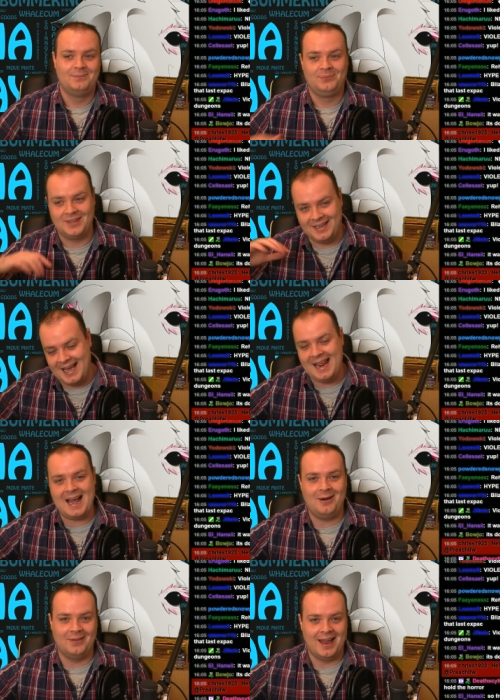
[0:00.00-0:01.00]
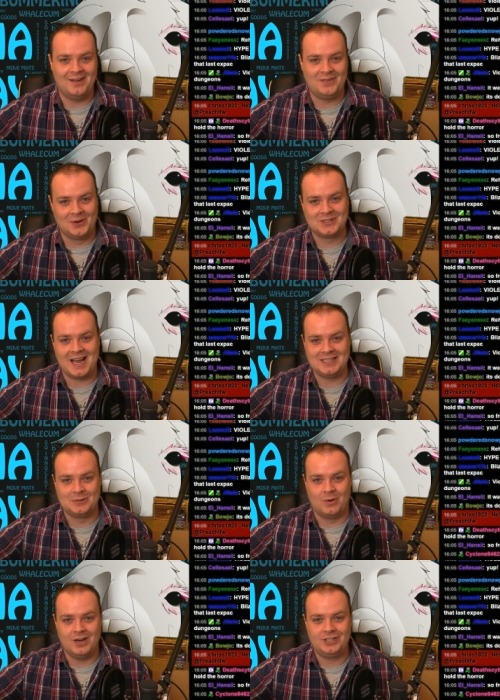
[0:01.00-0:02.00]
get that out there for those guys to
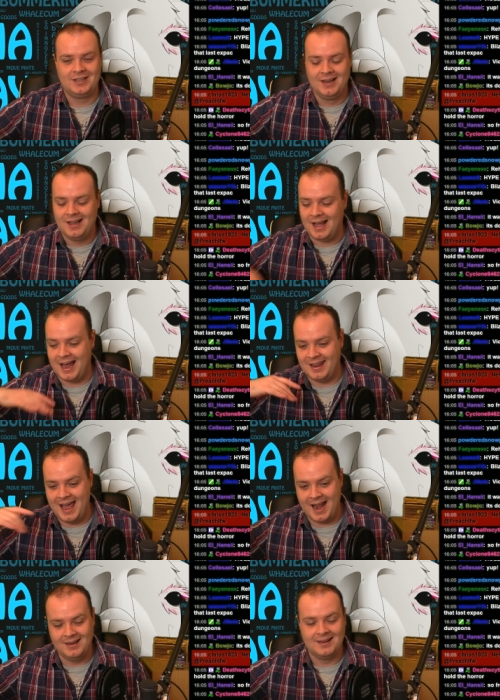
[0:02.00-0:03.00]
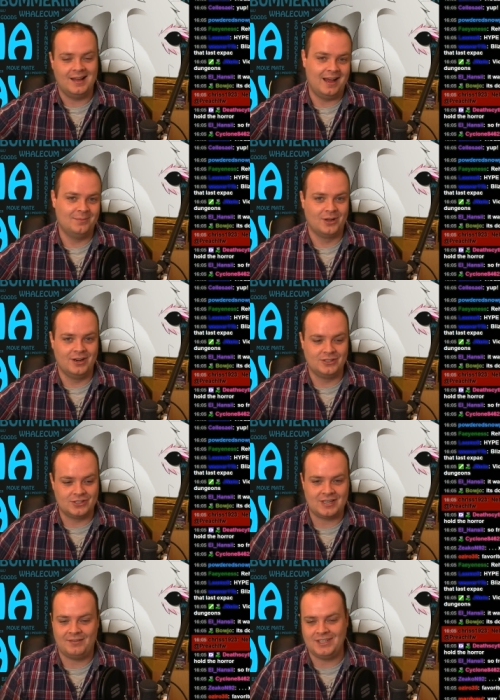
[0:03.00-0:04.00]
watch and then I'm gonna
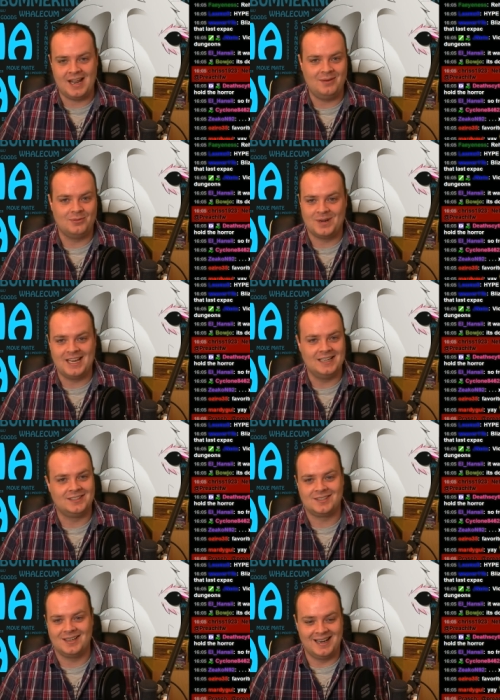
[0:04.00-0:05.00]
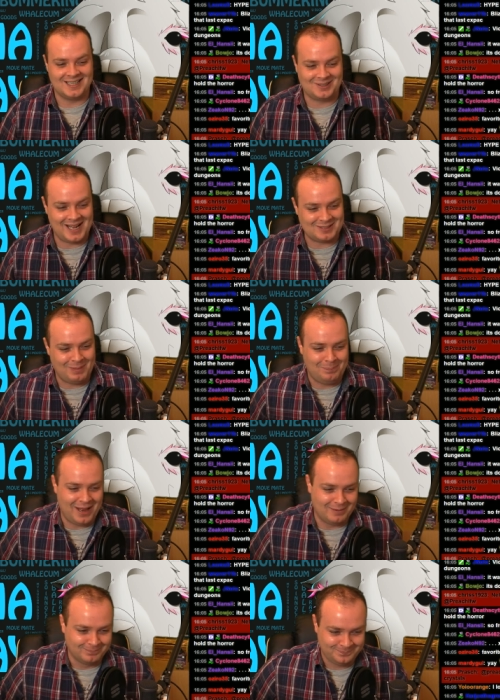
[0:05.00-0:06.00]
just have a day with my kids, and that's that's my
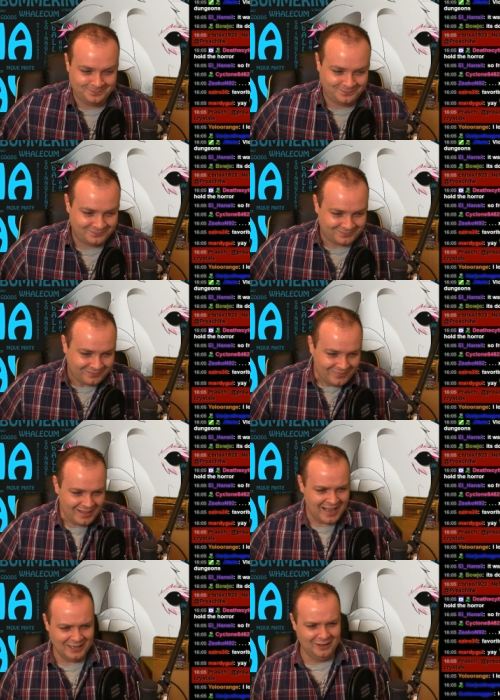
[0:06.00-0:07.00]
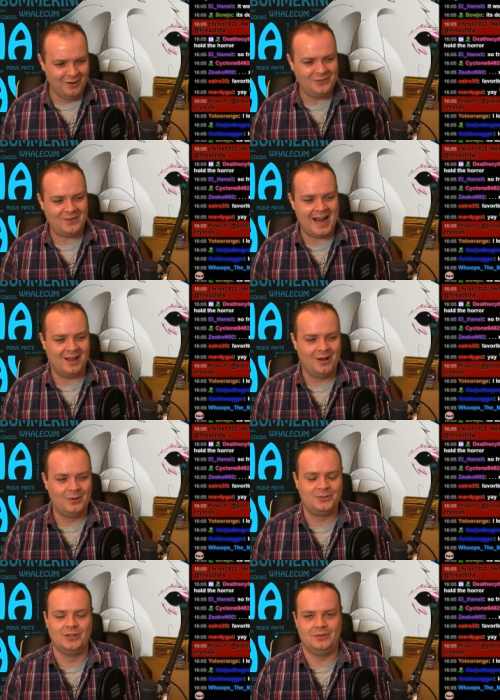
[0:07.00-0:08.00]
plan. I loved Violet
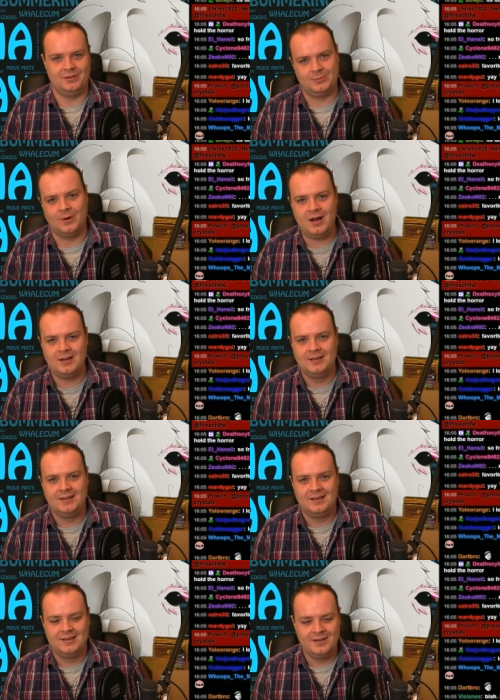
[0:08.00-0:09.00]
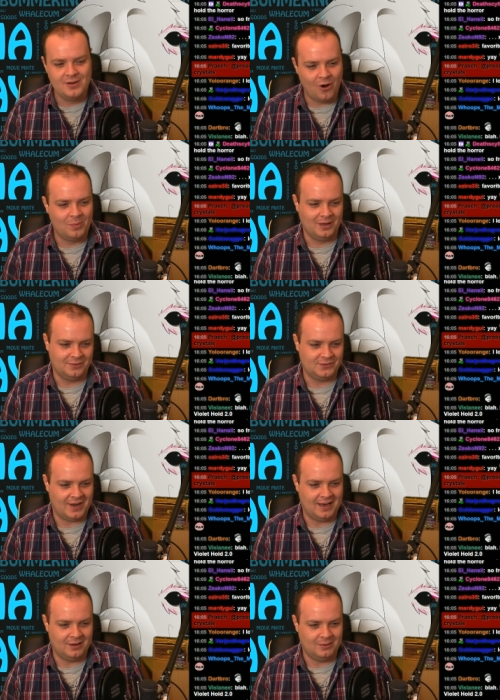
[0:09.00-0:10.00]
Hold, dude. What? Nobody loves
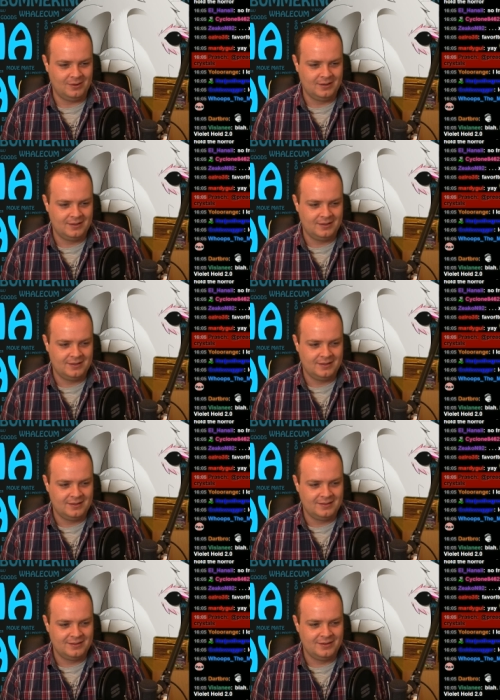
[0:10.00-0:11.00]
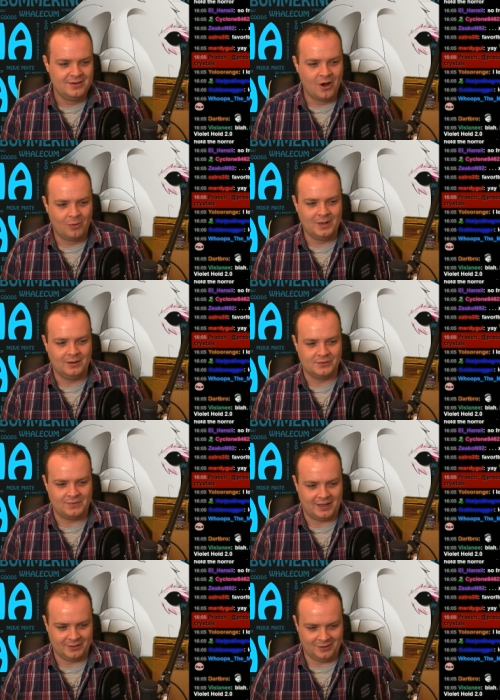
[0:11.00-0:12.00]
Violet Hold. Nobody loves
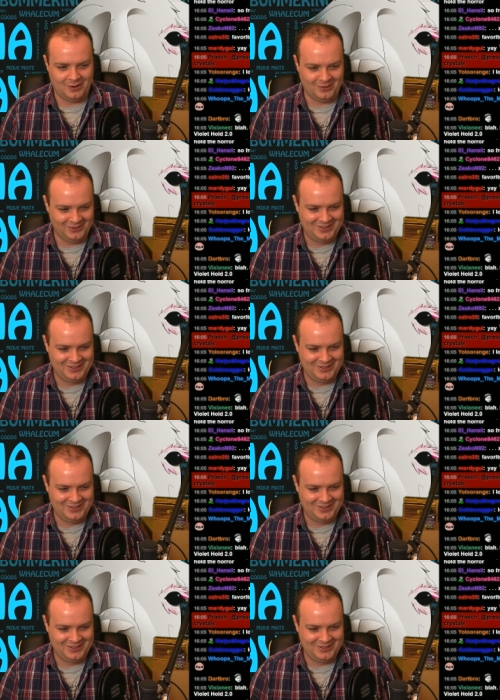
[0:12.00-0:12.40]
Violet Hold.